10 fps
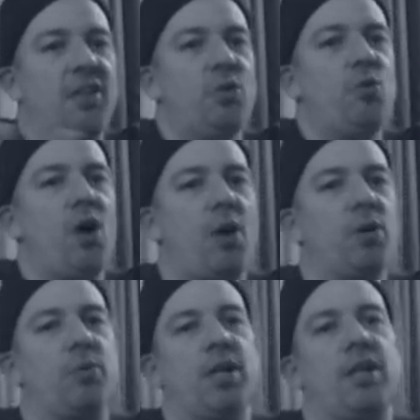I knew how
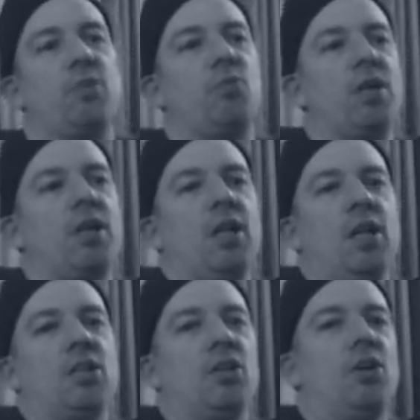it went, and
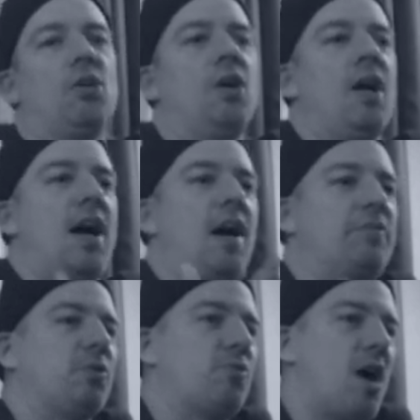you know,
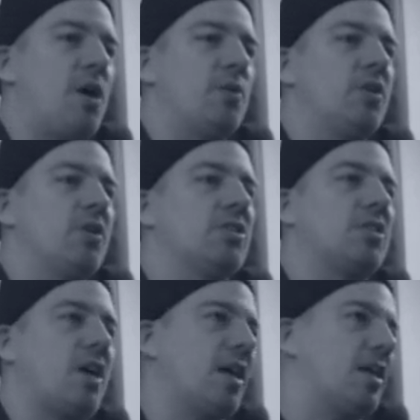after
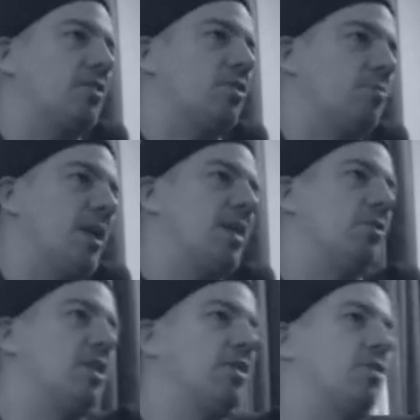hours, I got to play
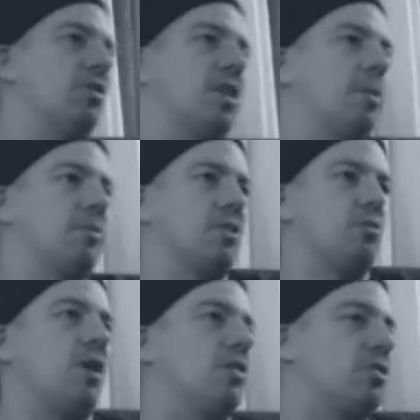on their turntables as well.